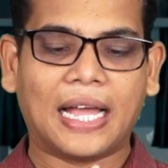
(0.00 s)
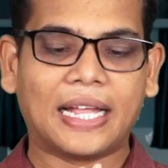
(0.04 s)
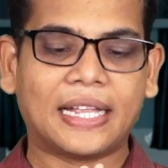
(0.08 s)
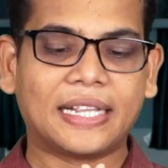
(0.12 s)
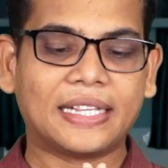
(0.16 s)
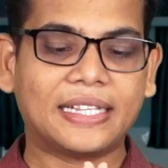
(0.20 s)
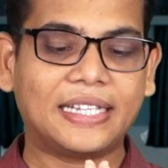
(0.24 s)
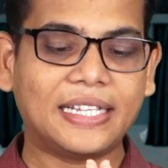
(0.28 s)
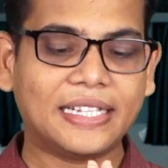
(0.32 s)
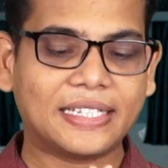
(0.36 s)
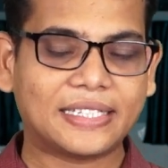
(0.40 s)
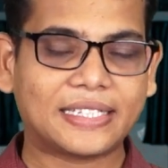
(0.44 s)

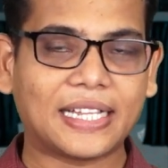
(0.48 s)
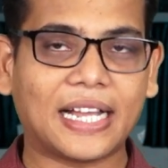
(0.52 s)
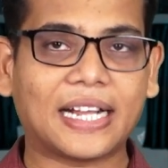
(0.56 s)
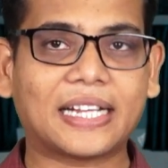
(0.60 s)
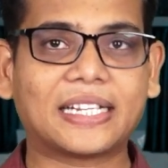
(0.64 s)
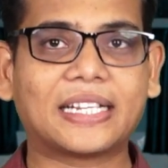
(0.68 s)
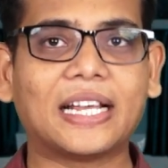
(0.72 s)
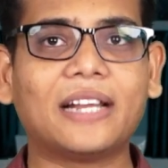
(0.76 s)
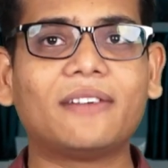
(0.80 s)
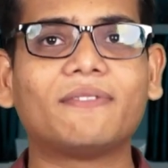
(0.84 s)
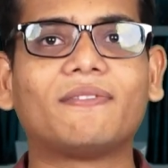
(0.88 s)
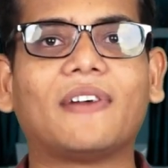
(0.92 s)
The
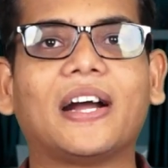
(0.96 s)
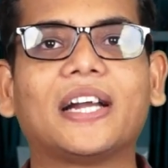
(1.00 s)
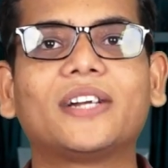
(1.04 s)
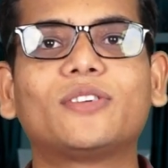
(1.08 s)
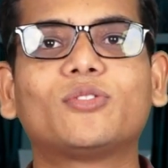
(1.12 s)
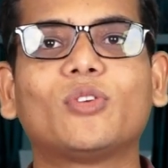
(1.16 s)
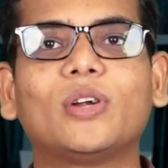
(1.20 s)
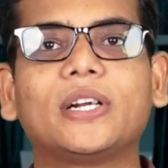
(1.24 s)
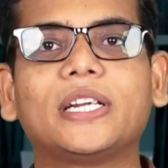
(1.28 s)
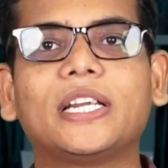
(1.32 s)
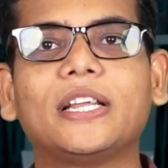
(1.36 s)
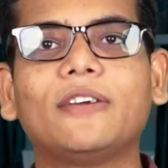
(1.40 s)
section
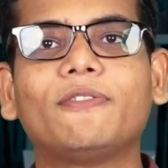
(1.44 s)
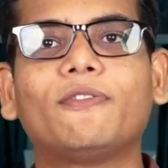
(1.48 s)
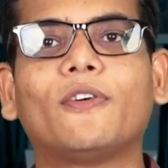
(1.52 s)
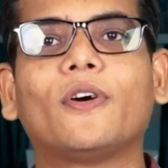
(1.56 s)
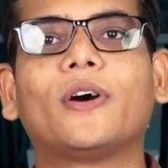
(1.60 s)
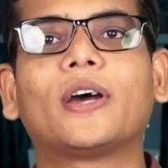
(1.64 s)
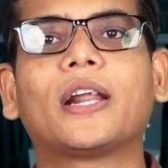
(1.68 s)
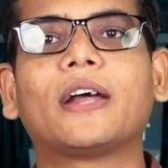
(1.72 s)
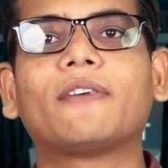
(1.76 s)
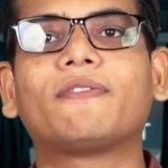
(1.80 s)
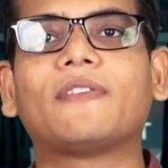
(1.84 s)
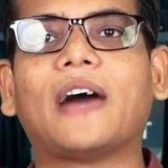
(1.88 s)

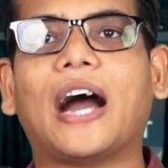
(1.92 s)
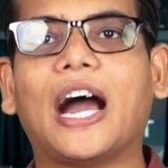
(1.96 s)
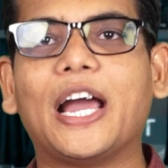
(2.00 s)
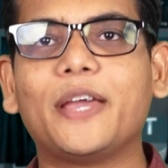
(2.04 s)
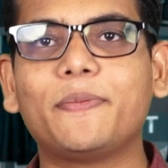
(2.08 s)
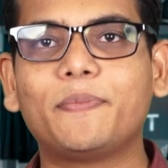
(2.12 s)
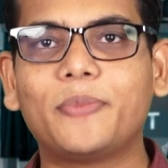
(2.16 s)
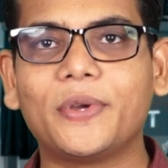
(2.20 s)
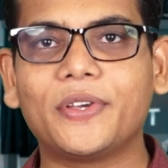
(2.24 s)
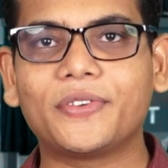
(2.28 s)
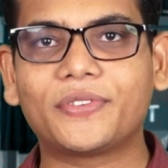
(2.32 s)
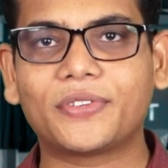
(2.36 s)
124 of
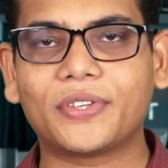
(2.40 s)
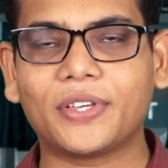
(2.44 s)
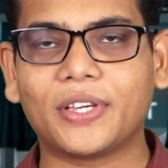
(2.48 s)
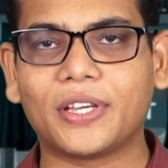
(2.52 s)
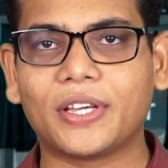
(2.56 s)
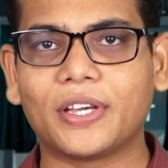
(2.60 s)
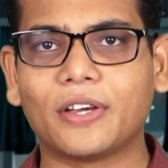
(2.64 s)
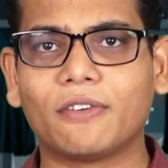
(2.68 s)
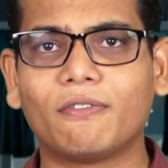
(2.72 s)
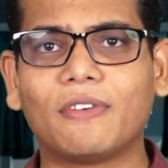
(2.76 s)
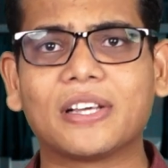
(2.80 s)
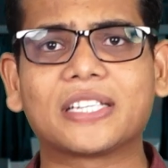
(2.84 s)

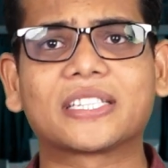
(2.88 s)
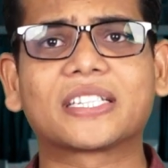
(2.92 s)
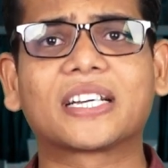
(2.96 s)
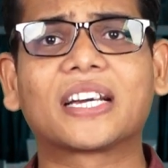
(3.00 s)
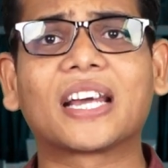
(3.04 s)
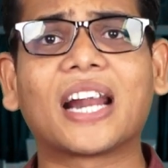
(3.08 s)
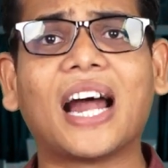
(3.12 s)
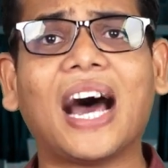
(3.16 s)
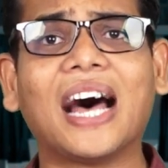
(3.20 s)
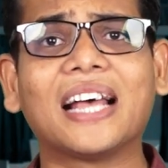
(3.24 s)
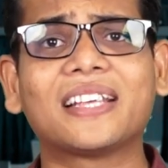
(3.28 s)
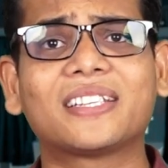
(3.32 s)
IPC was
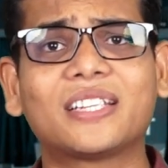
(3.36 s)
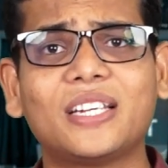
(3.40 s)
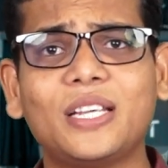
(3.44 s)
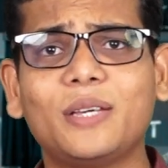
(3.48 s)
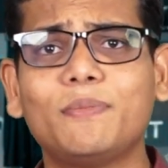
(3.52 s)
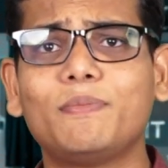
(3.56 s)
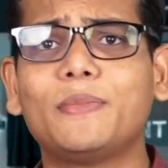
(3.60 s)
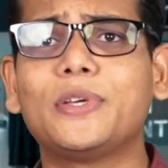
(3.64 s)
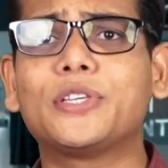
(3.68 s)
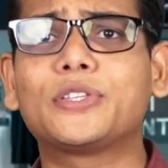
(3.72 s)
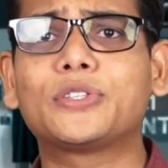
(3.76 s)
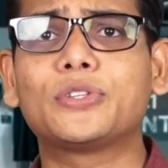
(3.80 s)
grossly
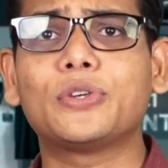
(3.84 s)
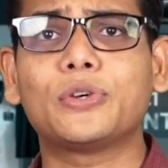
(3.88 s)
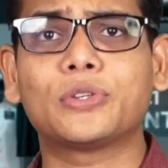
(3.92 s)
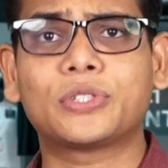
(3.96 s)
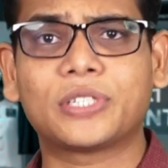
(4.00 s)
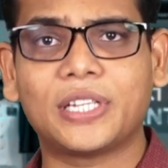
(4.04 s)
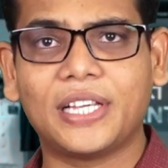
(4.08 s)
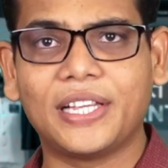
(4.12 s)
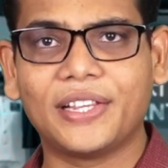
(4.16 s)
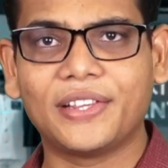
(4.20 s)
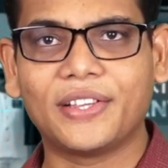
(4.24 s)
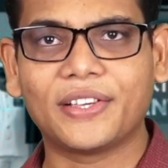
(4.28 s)

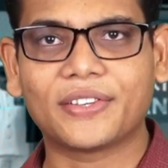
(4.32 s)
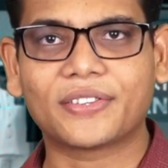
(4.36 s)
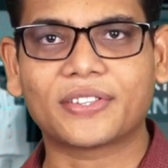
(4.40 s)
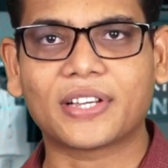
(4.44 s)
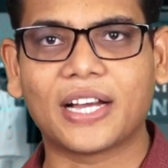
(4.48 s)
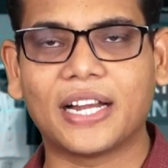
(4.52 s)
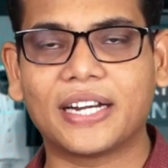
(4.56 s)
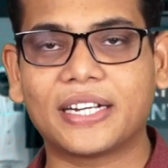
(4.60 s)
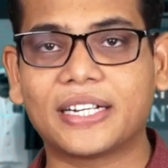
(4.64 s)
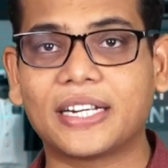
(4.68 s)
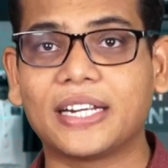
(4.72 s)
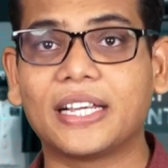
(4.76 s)
misused in this
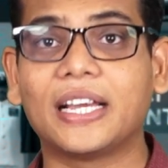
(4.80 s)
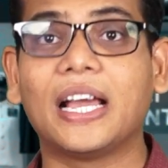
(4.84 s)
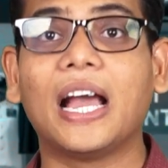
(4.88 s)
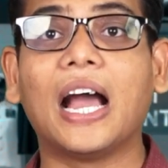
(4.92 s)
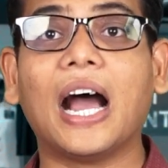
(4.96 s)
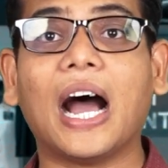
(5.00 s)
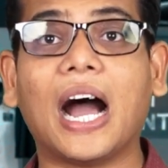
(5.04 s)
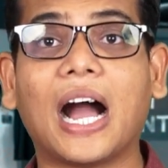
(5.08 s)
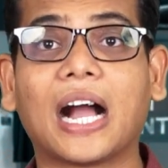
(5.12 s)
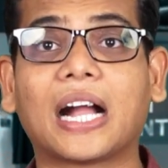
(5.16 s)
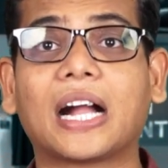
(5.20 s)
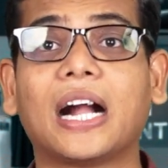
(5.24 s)
country
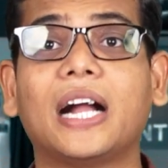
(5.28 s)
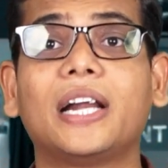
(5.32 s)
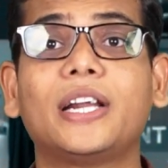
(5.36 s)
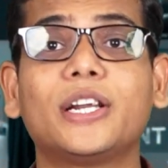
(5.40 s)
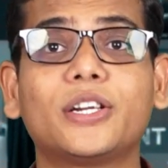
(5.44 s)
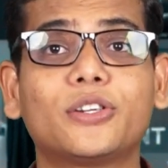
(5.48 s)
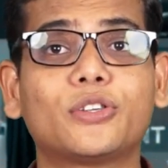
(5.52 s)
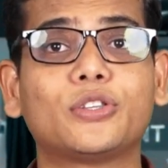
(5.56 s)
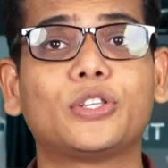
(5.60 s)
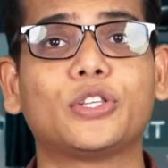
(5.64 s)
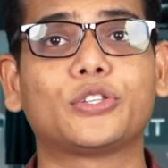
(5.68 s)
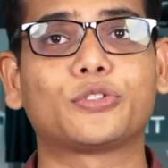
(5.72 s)

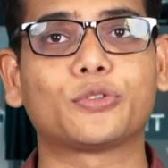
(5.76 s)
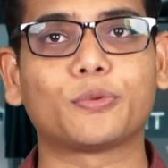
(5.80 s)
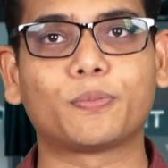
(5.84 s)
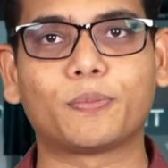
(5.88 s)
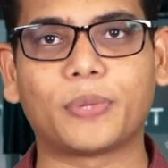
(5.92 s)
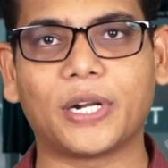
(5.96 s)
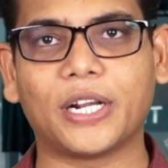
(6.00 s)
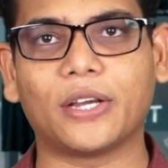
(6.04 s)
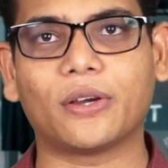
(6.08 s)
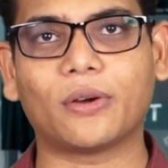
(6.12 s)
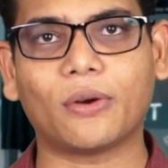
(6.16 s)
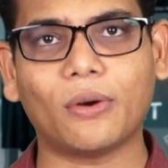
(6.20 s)
according to the
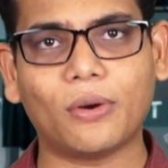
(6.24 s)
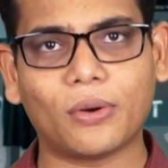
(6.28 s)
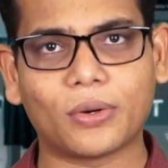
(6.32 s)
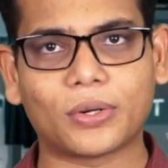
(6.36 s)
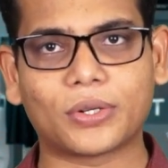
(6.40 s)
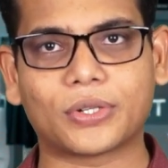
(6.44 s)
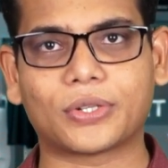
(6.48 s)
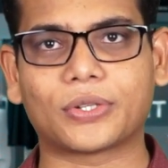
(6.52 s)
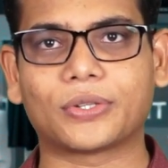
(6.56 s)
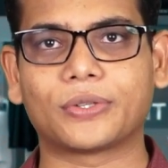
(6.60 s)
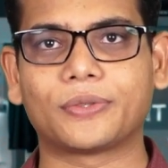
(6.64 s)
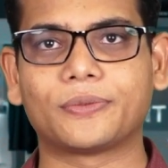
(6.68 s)
Supreme
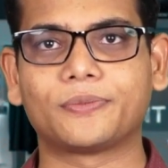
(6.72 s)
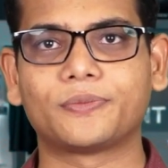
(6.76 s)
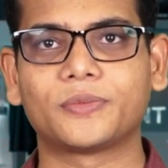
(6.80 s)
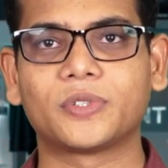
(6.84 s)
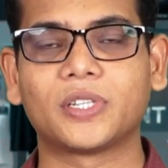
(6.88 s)
Court,